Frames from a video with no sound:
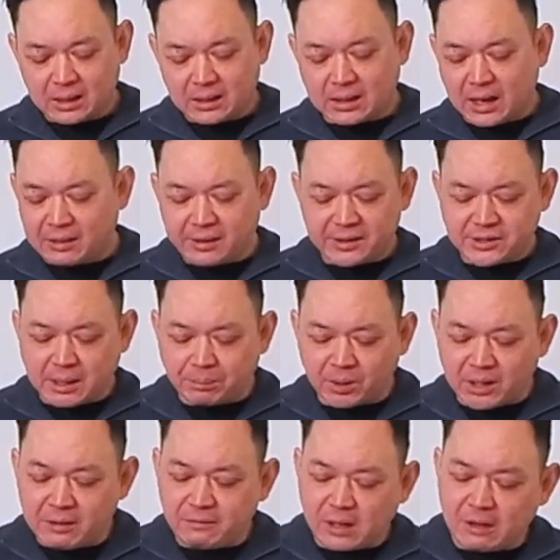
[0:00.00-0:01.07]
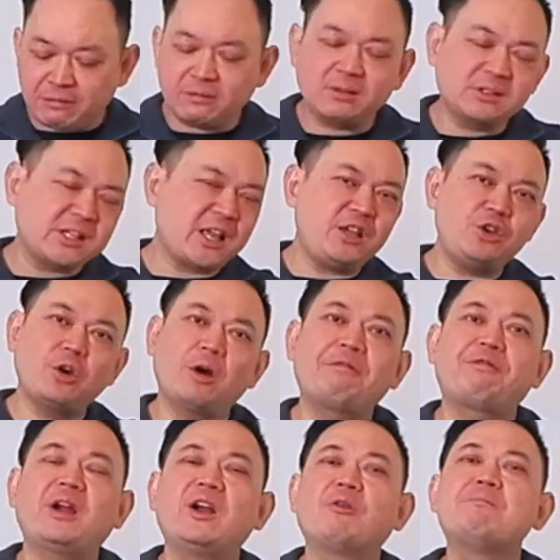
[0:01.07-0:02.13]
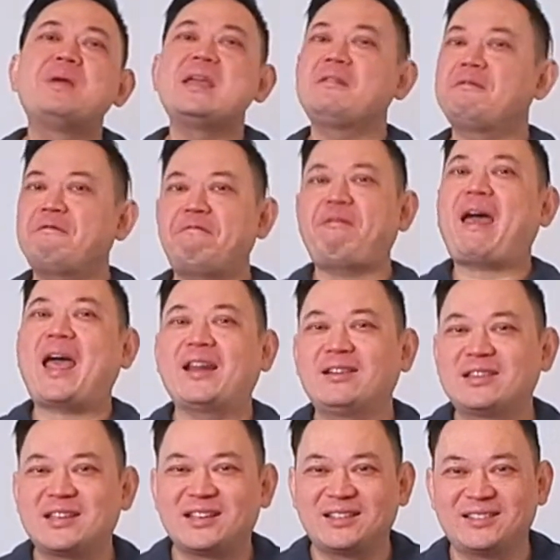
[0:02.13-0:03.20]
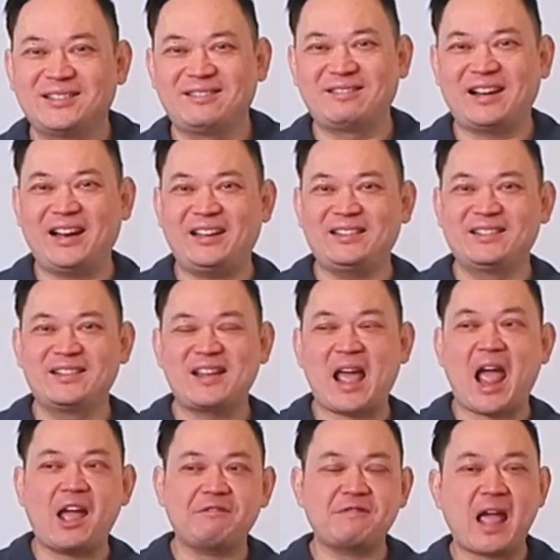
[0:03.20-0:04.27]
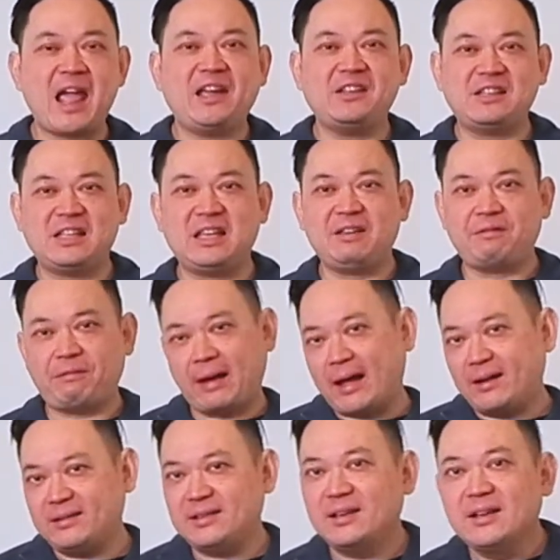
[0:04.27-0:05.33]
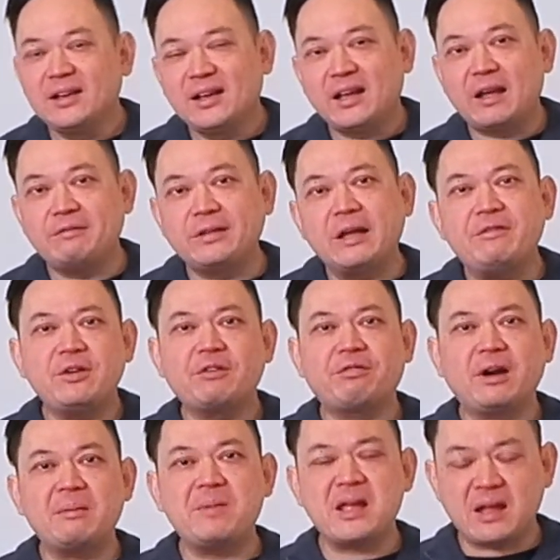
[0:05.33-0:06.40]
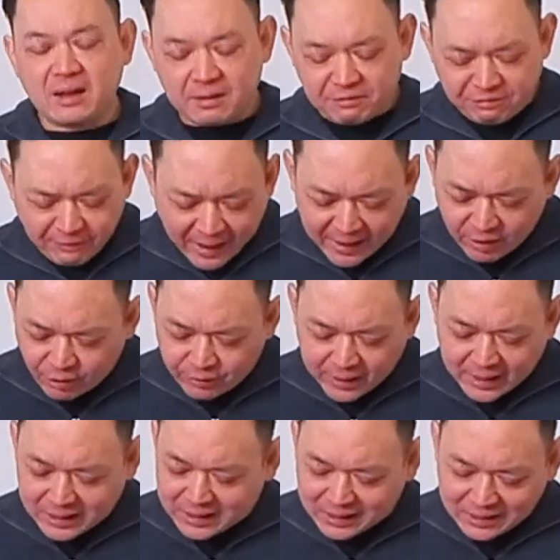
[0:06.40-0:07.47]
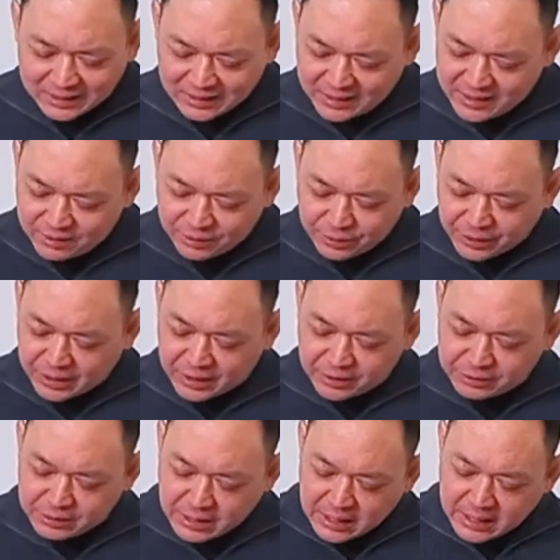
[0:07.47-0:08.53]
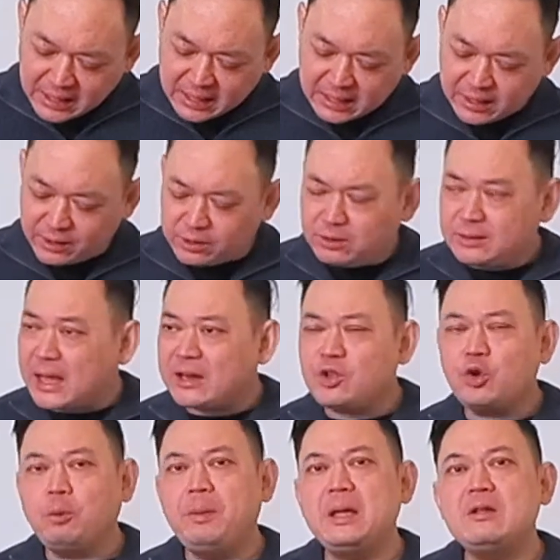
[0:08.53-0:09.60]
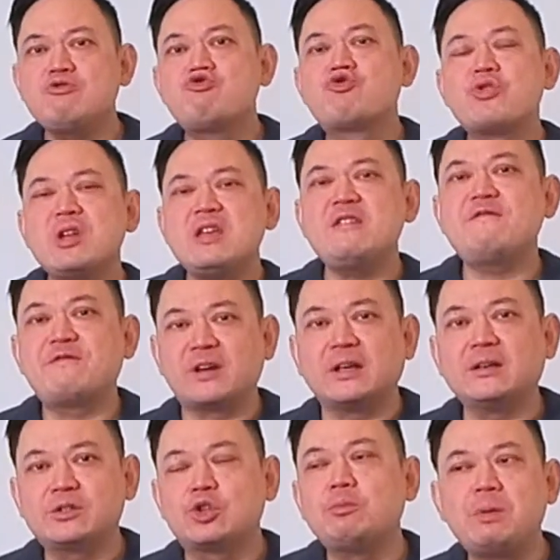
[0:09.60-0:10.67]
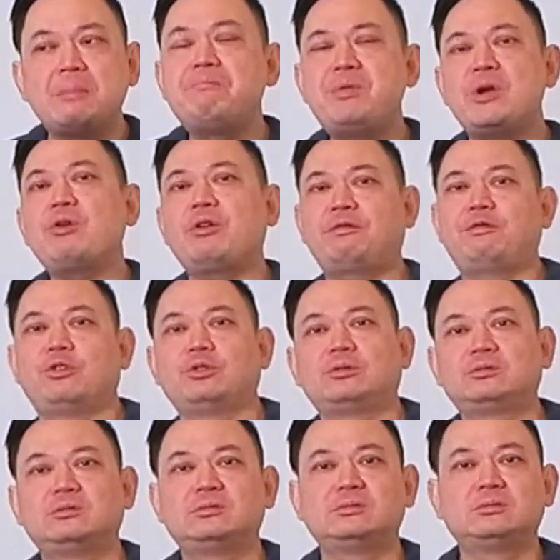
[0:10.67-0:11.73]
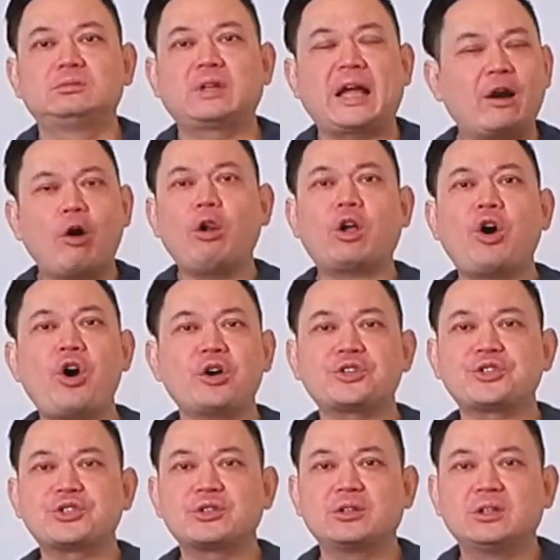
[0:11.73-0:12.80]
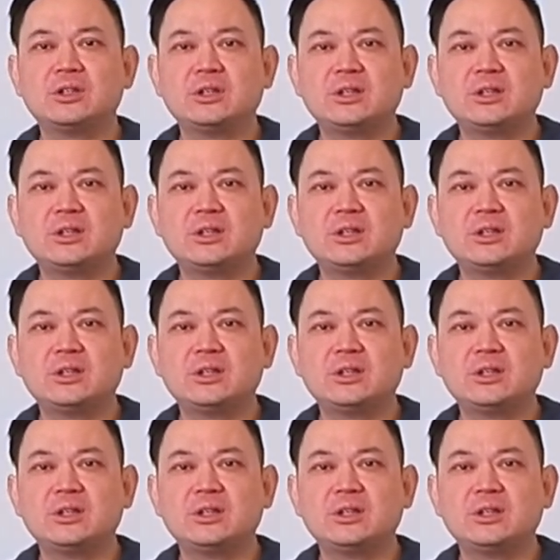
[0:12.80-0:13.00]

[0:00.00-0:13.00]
Another example, if say you're afraid of being fat, right? F-A-T, fat. If you're afraid of being fat or ugly or, then you'll be driven to be beautiful at all costs.